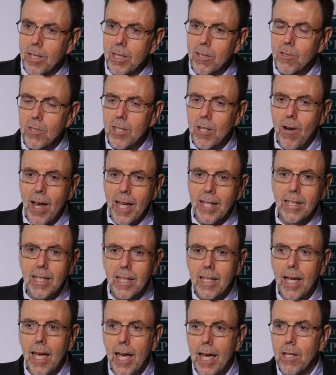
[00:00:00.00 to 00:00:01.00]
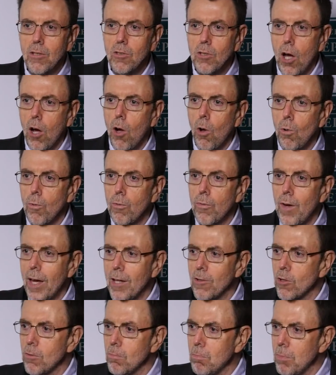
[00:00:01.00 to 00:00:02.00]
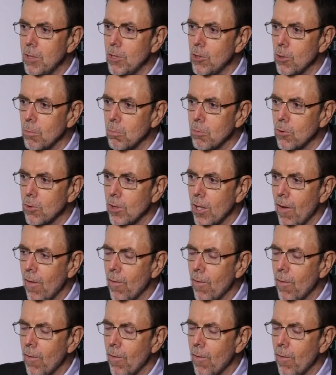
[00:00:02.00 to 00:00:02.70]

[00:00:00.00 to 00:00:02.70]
is they're acting as old-fashioned bishops.